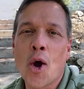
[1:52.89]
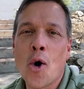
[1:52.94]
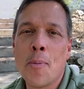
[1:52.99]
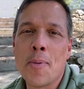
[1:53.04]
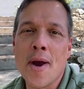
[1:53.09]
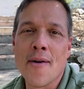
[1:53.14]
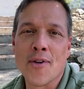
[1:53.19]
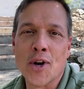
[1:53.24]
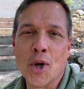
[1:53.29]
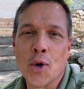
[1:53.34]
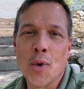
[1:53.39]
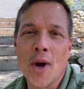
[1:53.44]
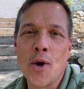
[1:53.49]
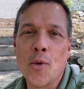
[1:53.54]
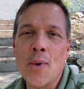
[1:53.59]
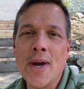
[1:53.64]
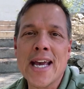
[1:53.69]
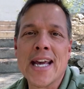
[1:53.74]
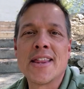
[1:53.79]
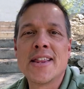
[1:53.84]
I hope you're having a great
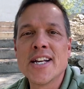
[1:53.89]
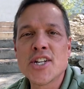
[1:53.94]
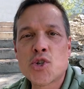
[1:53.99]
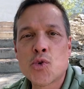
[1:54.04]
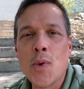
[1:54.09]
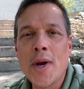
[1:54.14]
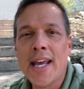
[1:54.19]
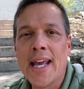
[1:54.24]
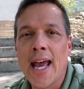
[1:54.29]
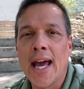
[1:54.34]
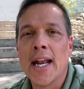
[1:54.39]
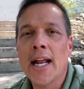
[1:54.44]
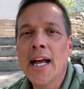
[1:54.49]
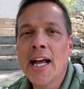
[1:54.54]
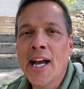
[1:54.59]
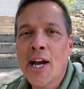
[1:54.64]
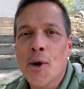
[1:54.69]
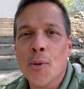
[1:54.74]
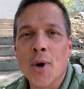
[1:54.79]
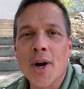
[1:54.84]
week. This weekend,
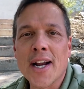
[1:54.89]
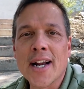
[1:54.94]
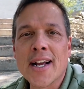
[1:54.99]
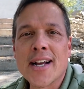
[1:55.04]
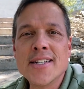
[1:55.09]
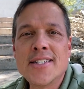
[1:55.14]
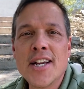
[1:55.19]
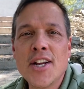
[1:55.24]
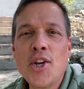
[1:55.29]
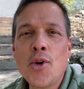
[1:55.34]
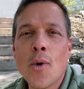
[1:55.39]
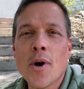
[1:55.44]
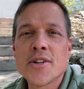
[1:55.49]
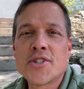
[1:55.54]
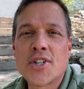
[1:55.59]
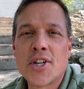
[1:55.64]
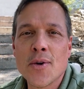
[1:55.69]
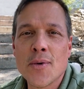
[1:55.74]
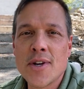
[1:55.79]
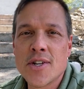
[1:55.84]
we're going to continue our
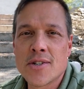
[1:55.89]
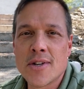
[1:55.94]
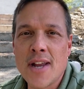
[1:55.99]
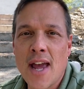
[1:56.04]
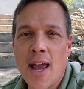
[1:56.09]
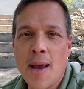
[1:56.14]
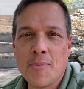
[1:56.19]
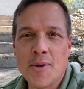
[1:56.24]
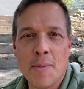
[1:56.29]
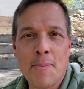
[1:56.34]
series named,